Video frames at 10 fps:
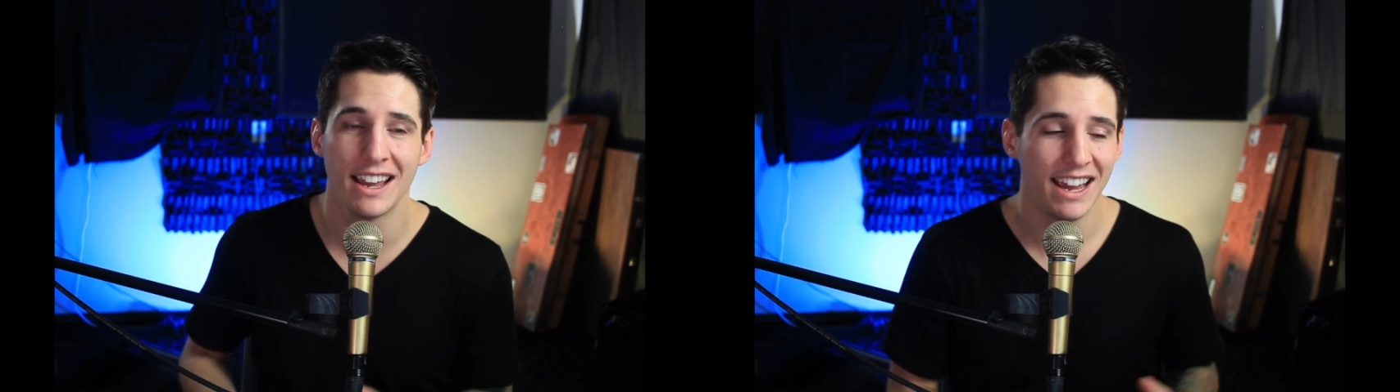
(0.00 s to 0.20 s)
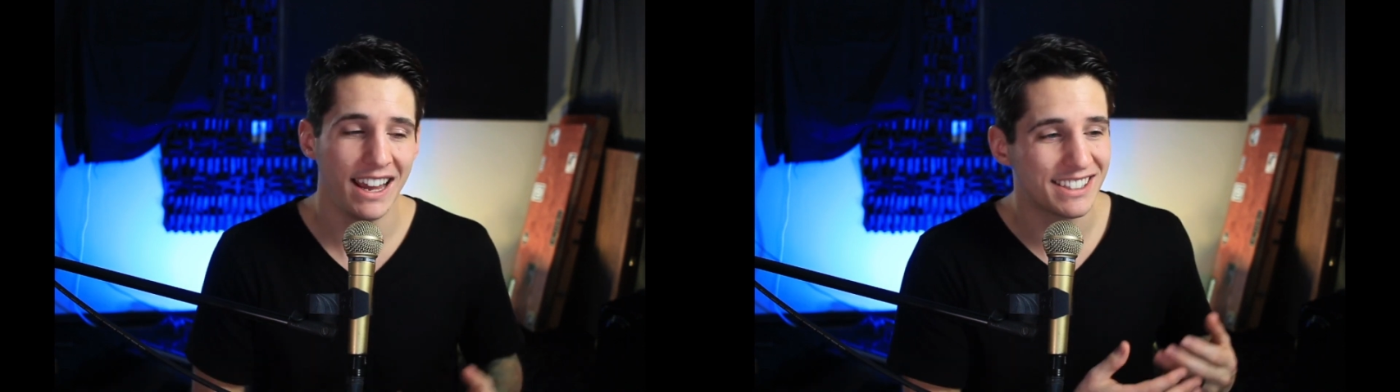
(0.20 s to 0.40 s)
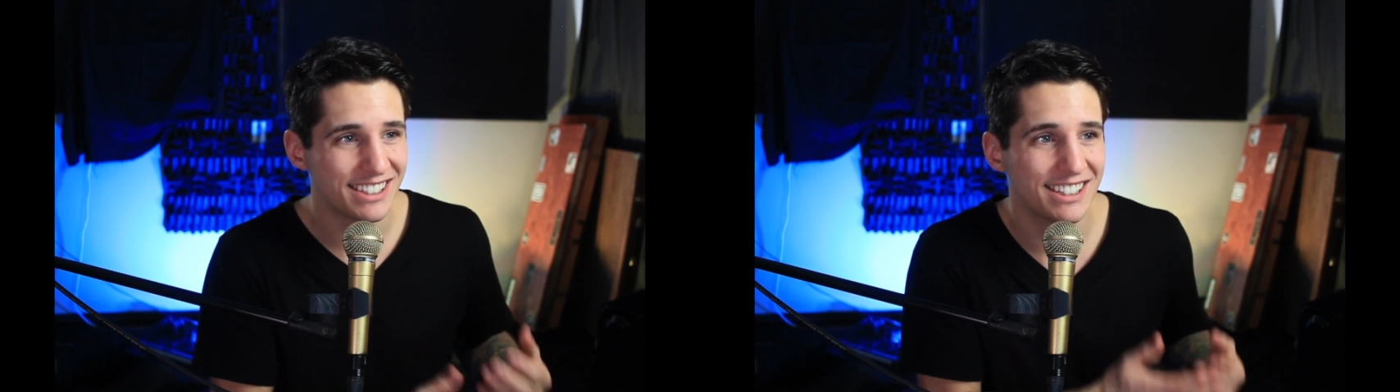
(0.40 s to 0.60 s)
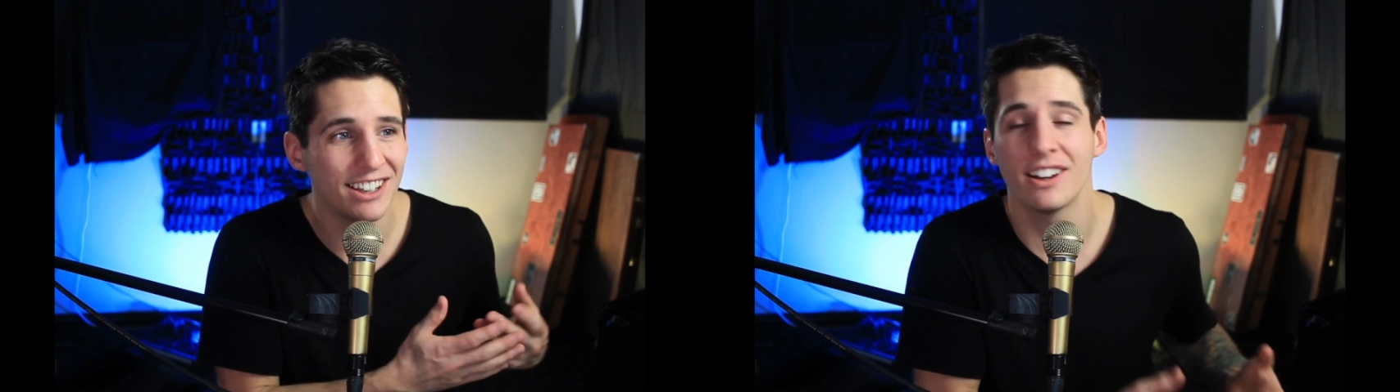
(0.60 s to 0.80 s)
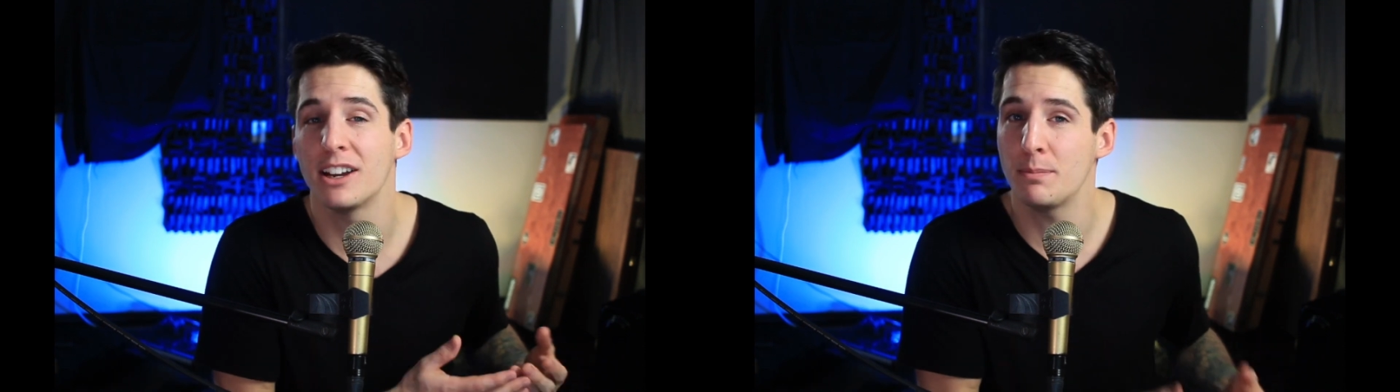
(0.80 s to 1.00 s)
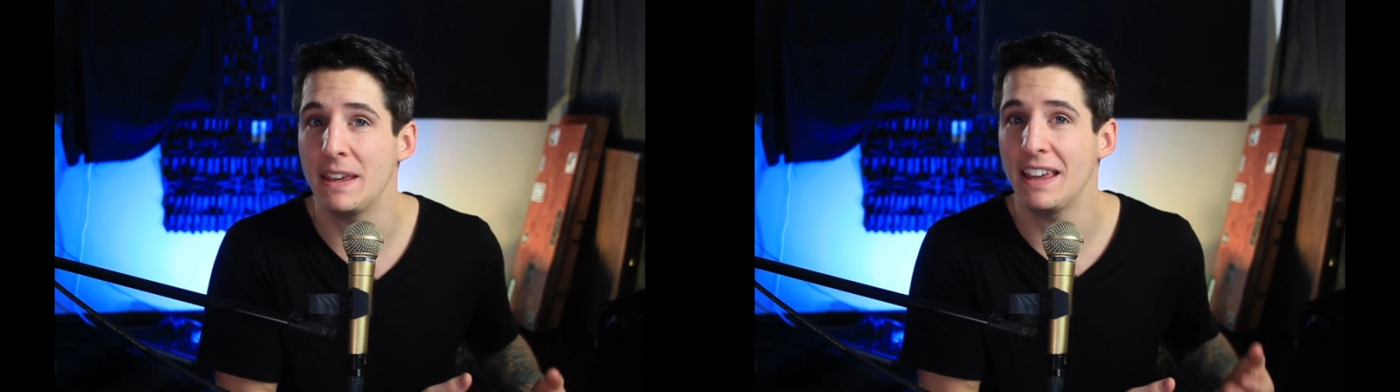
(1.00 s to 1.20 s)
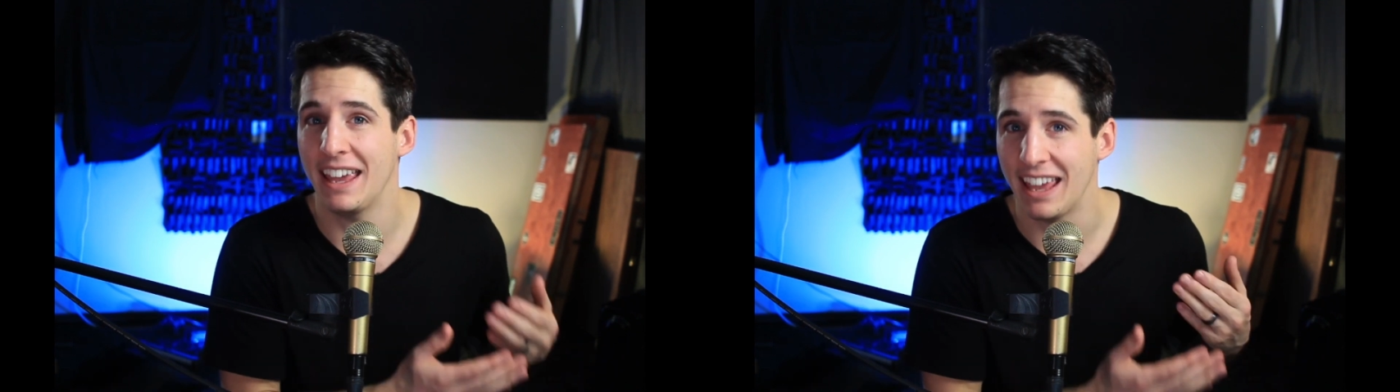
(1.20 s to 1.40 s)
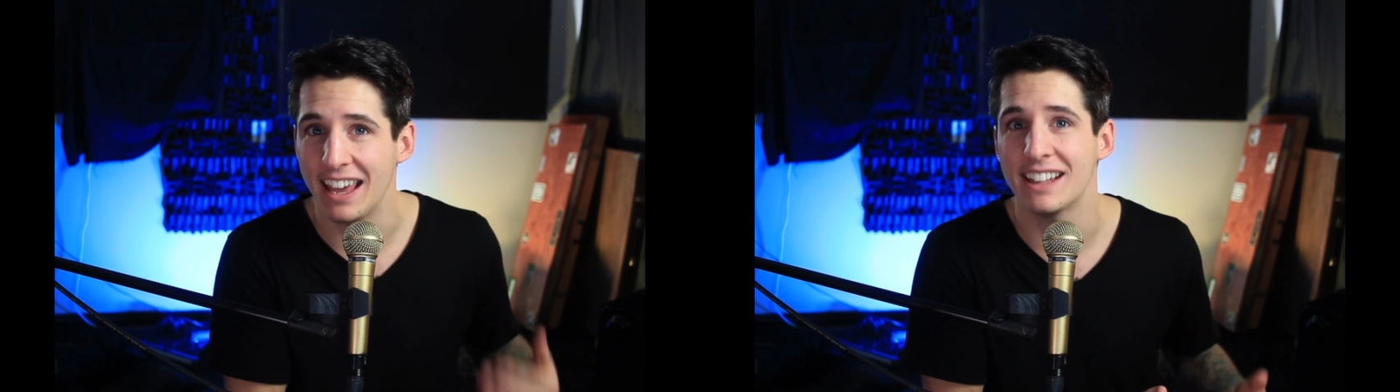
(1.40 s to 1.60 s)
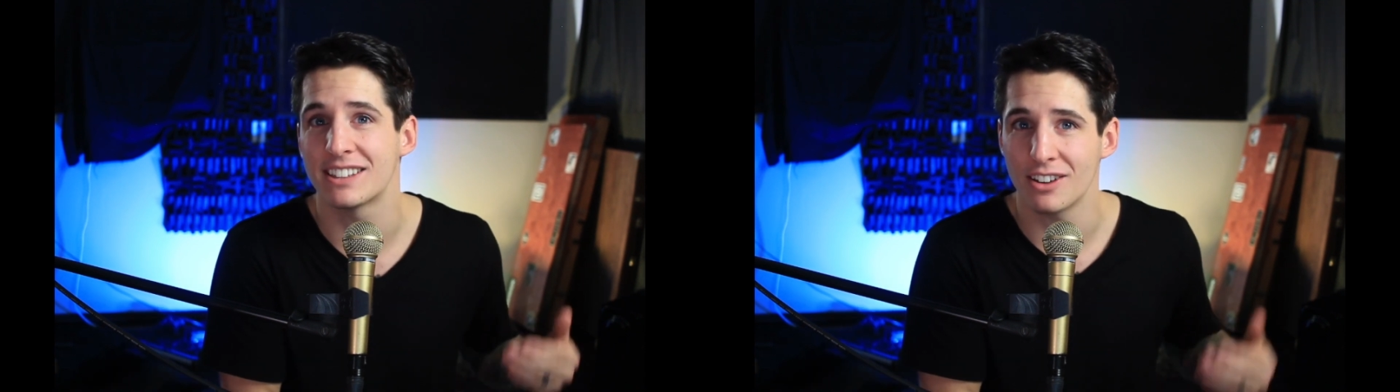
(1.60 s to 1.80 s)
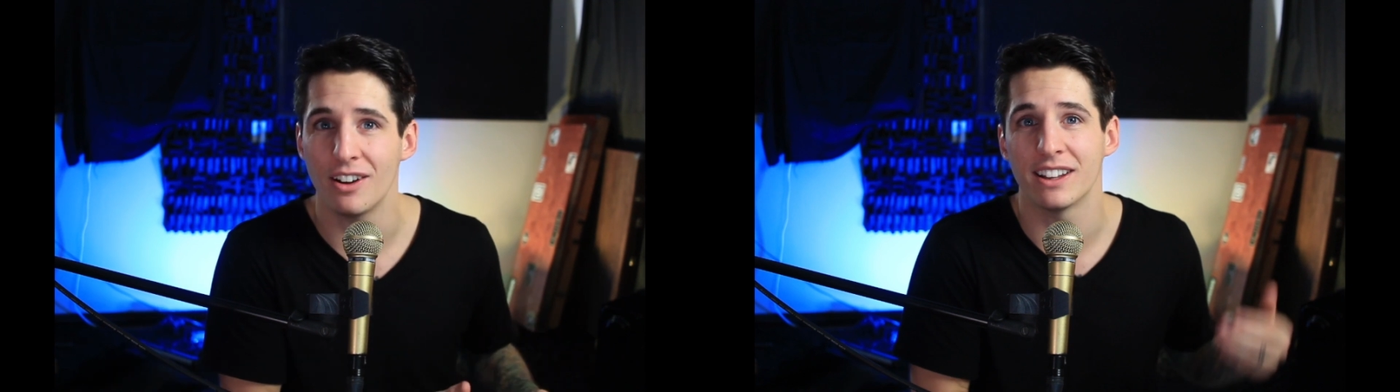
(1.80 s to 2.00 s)
It's still going to be a hit
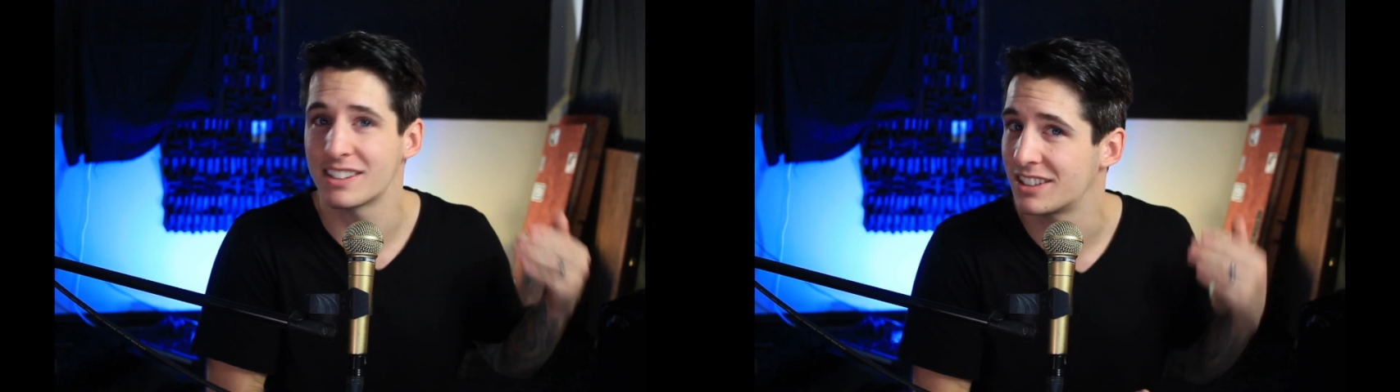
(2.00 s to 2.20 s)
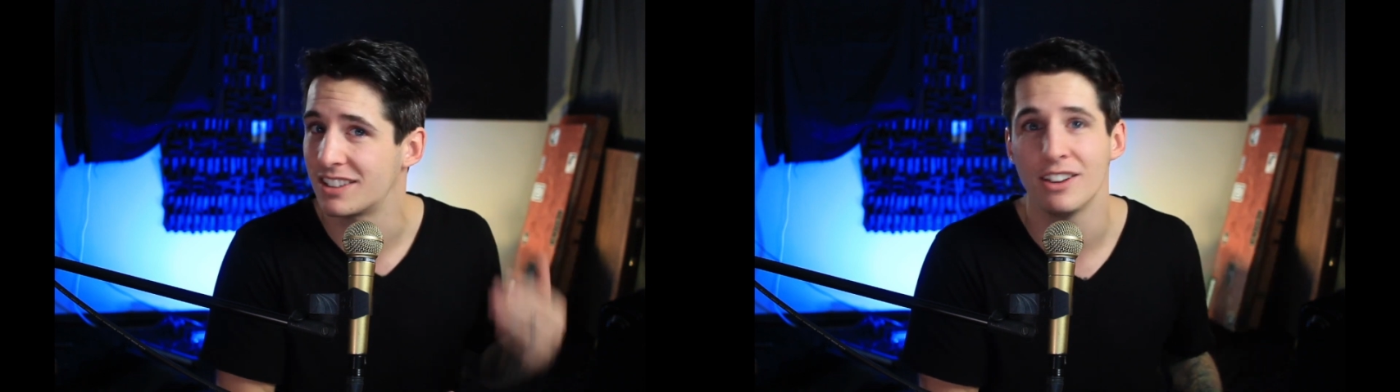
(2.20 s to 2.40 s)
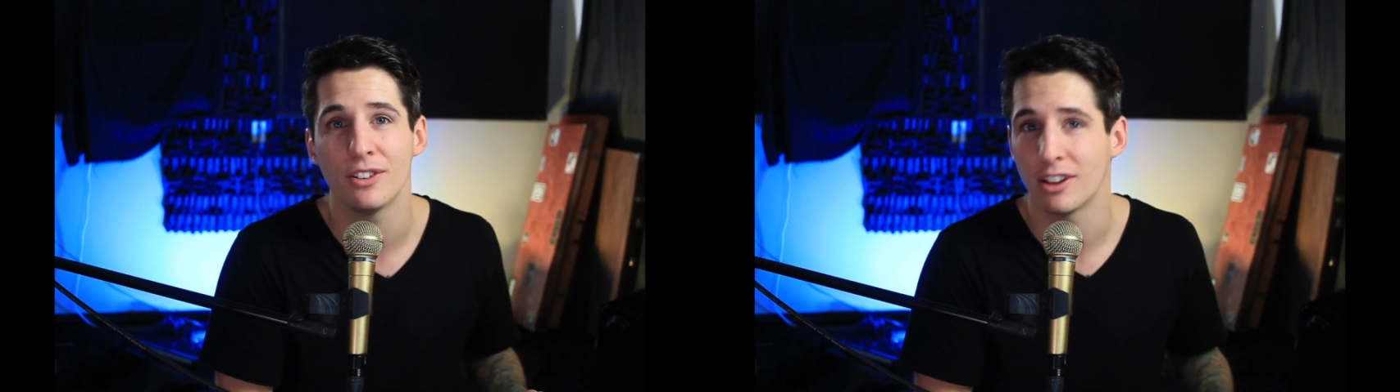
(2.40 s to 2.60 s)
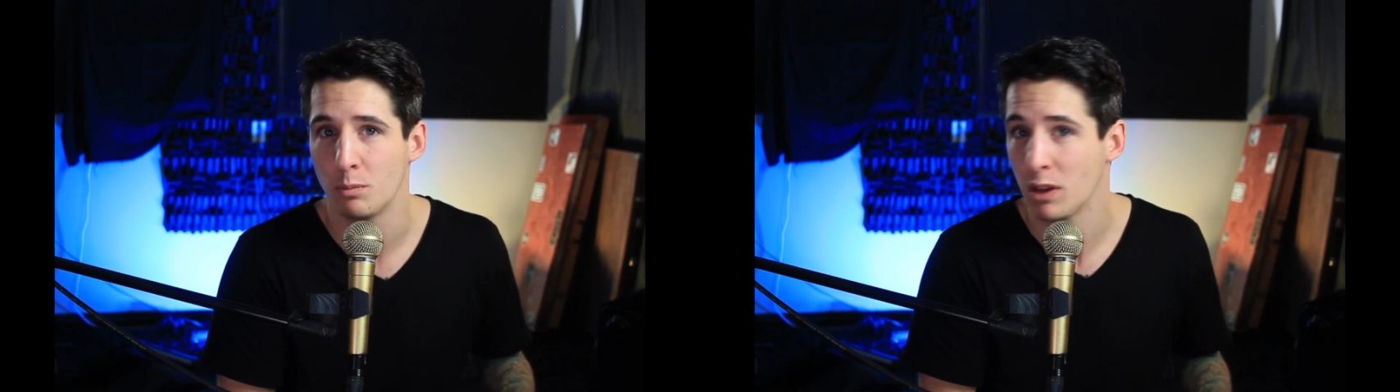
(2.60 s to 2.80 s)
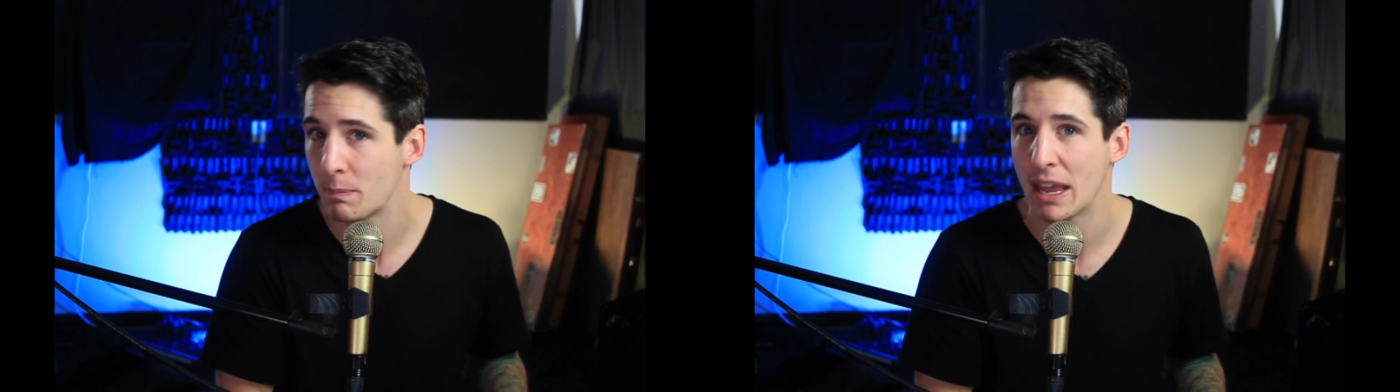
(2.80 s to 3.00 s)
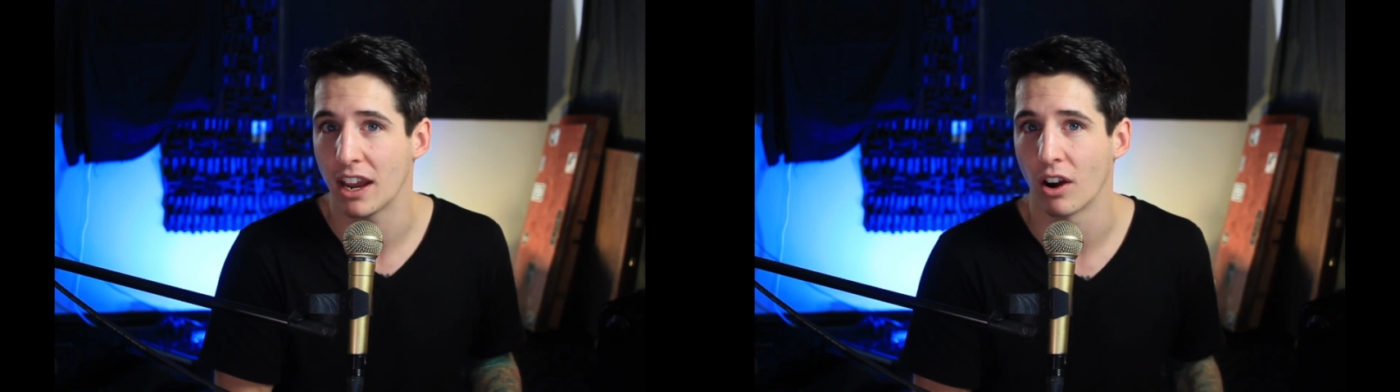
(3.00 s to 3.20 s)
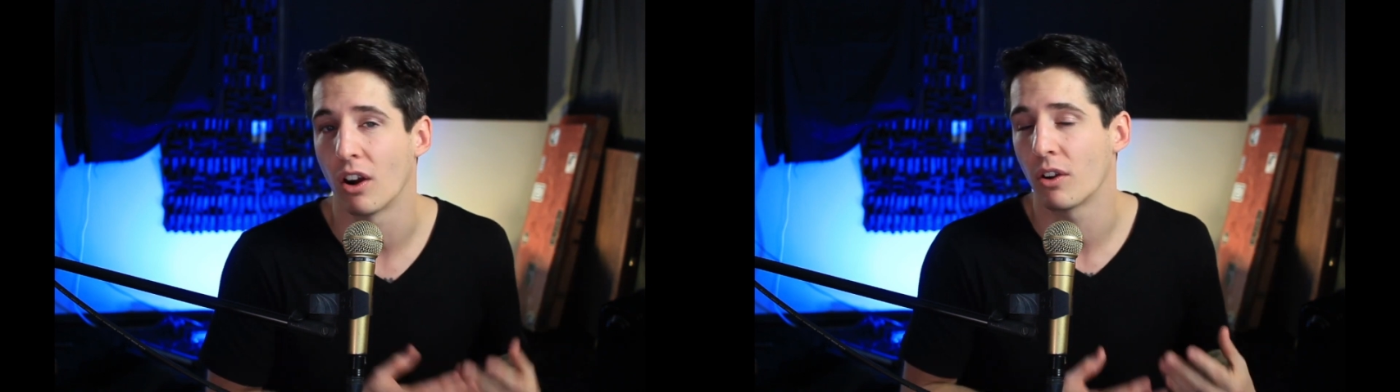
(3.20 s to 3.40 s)
song. It's still going to be a banger.